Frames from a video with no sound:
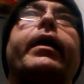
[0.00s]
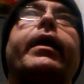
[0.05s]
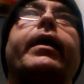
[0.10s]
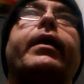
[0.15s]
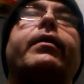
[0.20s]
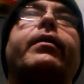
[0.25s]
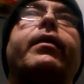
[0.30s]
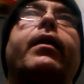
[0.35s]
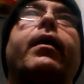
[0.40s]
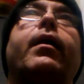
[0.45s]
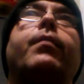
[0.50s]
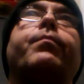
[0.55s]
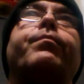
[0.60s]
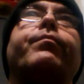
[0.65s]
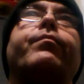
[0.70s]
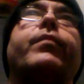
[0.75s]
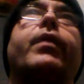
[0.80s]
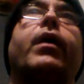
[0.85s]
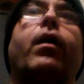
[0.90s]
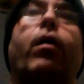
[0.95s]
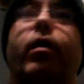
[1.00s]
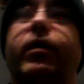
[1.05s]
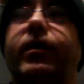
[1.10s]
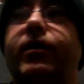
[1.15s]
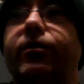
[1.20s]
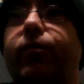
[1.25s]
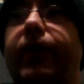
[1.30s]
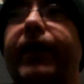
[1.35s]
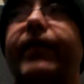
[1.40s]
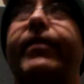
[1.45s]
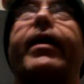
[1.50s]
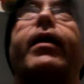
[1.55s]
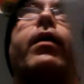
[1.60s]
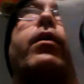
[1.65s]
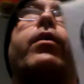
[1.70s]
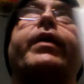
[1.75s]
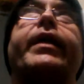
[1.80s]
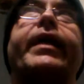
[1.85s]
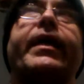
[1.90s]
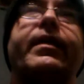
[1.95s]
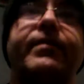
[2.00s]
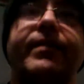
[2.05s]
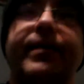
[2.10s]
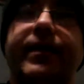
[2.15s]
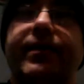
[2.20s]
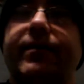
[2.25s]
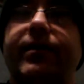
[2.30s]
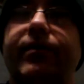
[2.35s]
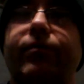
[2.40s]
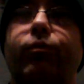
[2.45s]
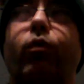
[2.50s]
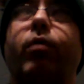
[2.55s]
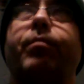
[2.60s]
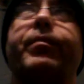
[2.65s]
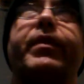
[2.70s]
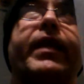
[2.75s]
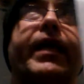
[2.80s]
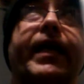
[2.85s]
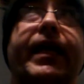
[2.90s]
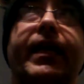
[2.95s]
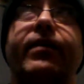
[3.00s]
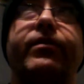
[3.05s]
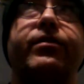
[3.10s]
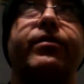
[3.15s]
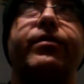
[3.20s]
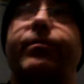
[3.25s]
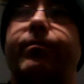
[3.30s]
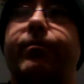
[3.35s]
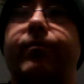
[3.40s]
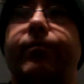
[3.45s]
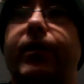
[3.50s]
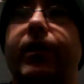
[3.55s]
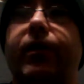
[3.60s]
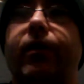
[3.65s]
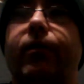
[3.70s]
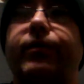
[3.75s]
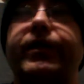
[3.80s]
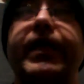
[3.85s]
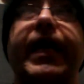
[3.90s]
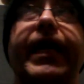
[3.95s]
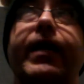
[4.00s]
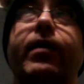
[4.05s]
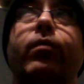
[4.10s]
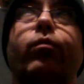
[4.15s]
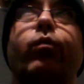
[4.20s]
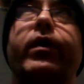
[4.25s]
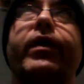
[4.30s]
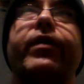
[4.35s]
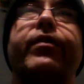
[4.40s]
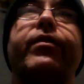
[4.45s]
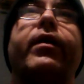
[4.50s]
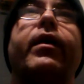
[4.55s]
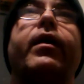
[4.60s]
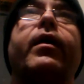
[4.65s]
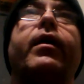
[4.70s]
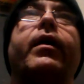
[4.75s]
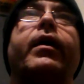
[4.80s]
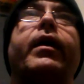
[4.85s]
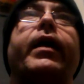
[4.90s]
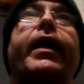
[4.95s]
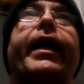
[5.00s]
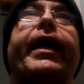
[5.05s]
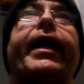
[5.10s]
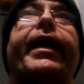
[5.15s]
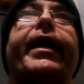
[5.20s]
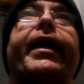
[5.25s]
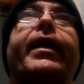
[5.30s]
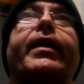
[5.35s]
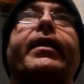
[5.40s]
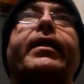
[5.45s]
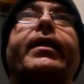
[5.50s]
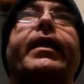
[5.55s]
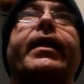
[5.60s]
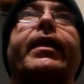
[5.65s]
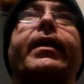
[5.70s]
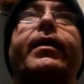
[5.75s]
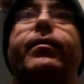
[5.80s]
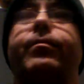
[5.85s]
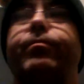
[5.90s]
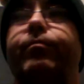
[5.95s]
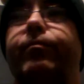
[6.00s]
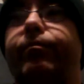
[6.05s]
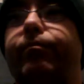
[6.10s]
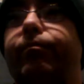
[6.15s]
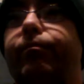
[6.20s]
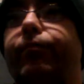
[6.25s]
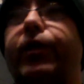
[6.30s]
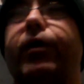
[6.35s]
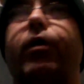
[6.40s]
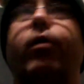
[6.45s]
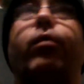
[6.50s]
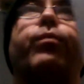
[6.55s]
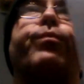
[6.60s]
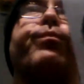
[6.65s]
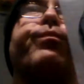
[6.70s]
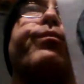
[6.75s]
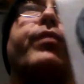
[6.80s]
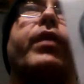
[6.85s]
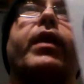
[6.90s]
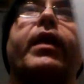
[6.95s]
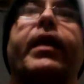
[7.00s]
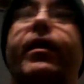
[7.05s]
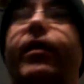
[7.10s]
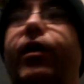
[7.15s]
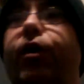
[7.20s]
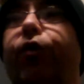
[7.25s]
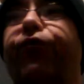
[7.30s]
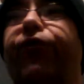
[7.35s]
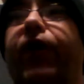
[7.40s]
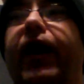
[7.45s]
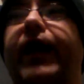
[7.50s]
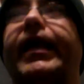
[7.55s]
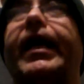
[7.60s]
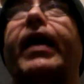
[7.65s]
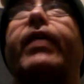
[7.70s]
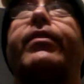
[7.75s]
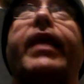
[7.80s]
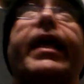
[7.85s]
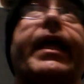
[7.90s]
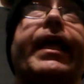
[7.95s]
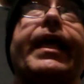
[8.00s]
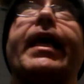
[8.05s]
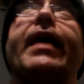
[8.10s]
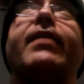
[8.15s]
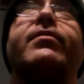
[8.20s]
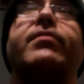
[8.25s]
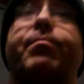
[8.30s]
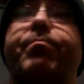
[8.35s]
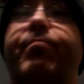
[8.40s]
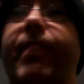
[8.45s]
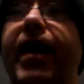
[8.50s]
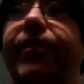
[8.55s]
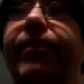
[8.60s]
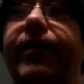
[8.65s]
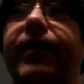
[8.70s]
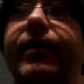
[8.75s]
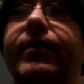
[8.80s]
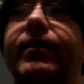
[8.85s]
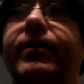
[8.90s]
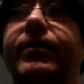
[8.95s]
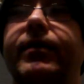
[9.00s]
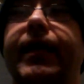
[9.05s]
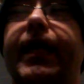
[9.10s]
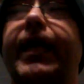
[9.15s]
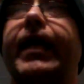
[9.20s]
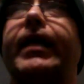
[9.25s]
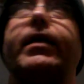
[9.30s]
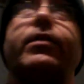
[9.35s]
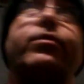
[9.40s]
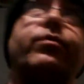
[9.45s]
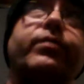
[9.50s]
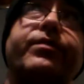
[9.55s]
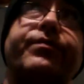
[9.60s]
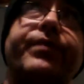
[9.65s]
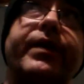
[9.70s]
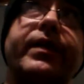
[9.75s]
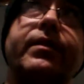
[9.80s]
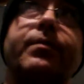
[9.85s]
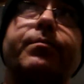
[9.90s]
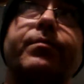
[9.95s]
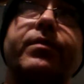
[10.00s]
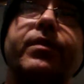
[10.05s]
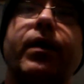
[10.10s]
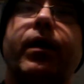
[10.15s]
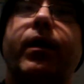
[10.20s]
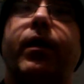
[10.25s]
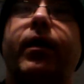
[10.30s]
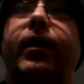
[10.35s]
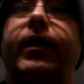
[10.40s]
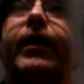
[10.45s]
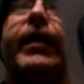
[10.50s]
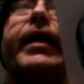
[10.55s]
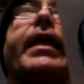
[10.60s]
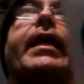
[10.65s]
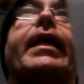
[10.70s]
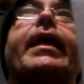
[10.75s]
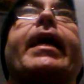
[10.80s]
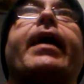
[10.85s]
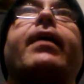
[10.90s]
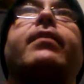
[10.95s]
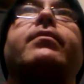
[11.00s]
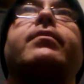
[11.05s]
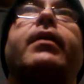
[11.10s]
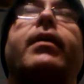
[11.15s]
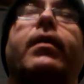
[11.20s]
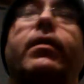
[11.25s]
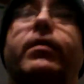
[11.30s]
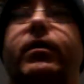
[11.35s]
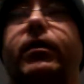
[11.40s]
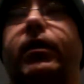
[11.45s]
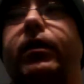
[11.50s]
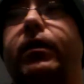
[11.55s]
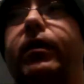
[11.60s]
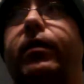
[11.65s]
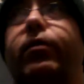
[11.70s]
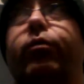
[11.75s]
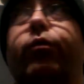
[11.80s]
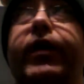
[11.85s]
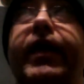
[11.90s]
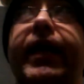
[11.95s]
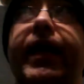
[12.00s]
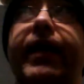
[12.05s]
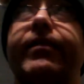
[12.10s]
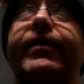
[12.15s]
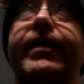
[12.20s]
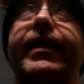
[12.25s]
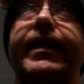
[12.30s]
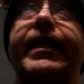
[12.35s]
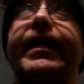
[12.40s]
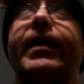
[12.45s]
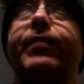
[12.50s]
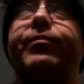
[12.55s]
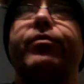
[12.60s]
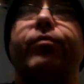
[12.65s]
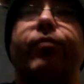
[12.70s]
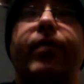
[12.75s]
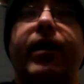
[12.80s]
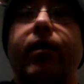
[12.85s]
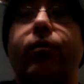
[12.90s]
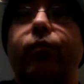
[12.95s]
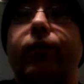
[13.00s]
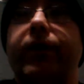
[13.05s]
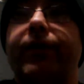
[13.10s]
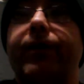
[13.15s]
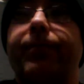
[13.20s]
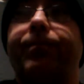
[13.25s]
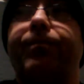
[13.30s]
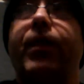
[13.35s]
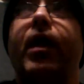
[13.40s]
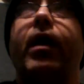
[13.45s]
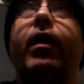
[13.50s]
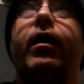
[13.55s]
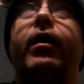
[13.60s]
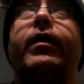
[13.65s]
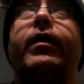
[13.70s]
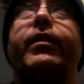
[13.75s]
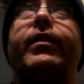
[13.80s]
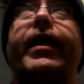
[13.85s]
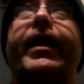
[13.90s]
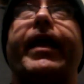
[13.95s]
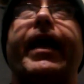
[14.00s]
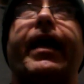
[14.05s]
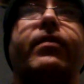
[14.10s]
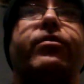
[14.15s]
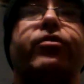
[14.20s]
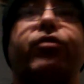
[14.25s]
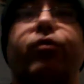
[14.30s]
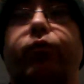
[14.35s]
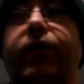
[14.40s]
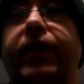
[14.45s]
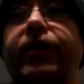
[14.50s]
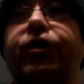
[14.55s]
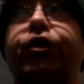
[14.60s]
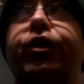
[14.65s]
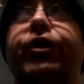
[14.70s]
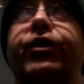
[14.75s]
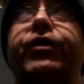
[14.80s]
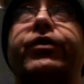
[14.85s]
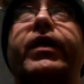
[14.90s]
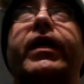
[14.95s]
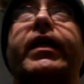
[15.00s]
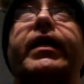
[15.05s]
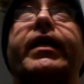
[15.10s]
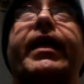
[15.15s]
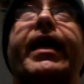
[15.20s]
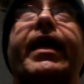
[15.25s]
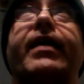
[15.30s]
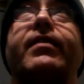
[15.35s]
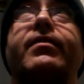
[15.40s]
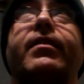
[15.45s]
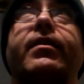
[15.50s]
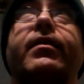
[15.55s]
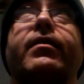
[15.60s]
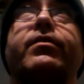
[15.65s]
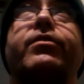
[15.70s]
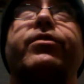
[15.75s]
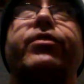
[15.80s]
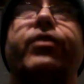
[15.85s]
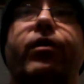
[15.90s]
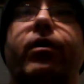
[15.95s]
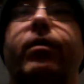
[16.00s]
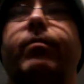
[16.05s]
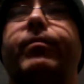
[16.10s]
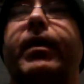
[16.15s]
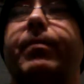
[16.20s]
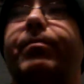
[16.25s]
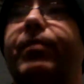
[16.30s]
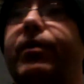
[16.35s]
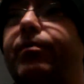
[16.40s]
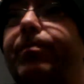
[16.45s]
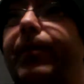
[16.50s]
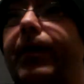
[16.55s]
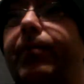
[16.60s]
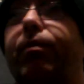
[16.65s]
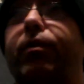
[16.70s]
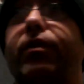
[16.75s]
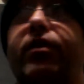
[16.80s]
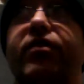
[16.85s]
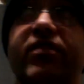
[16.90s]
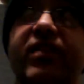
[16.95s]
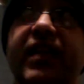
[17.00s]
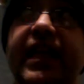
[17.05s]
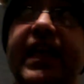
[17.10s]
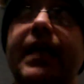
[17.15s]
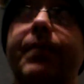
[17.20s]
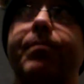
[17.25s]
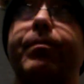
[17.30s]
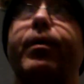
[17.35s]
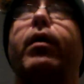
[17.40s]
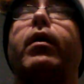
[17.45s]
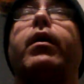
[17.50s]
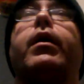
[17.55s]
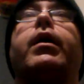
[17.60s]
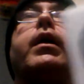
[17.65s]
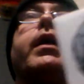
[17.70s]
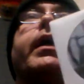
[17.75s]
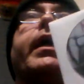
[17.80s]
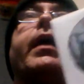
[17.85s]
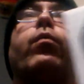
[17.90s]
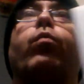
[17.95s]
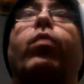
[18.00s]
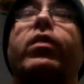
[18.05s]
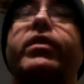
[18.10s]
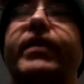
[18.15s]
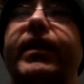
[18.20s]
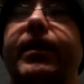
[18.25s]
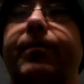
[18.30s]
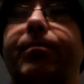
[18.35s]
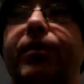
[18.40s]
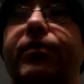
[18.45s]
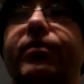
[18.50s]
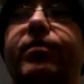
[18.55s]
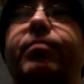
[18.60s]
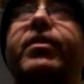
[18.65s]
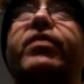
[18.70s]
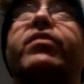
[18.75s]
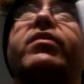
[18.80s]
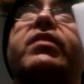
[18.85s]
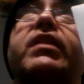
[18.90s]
And on his way there, he sees this woman that he's taken with, and you find out that he has a method to getting to his victims. He has a little kit that he keeps around with him that has syringes, and it has a serum that puts people to sleep. And once he puts them to